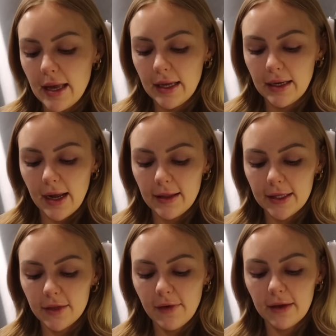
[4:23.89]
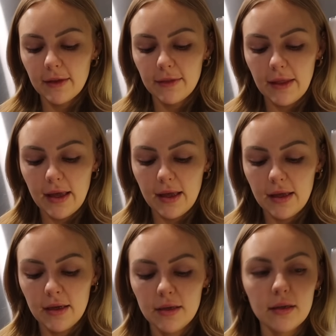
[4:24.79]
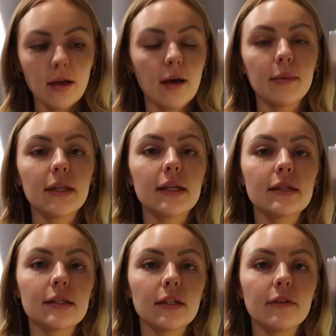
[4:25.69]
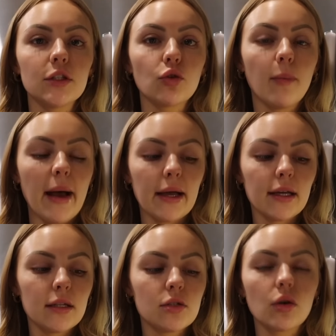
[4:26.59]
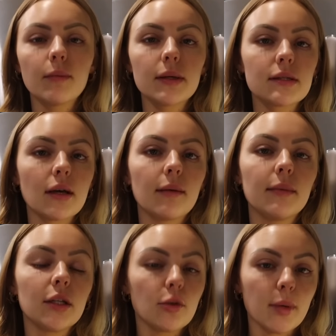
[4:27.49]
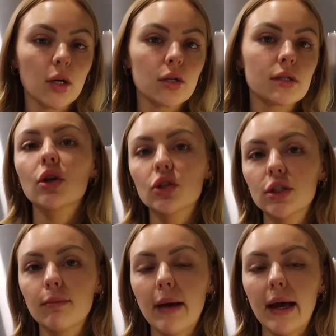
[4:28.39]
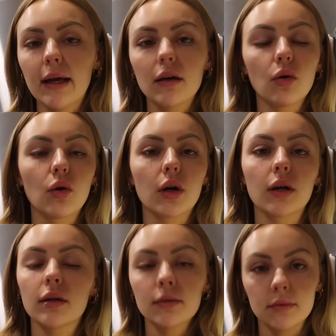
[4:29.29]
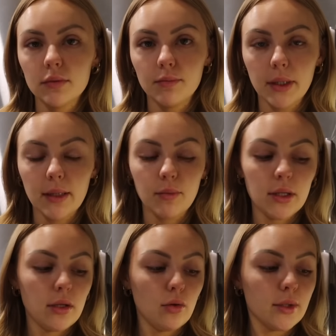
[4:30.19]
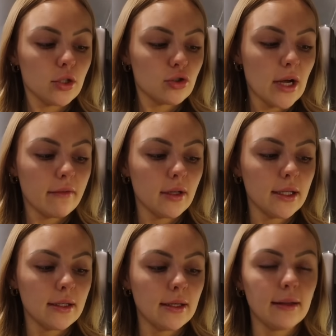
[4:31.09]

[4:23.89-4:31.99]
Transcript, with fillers: And I like the fact that they come in these individual packets. You can put some in your purse, your gym bag, or bring them with you when you're traveling.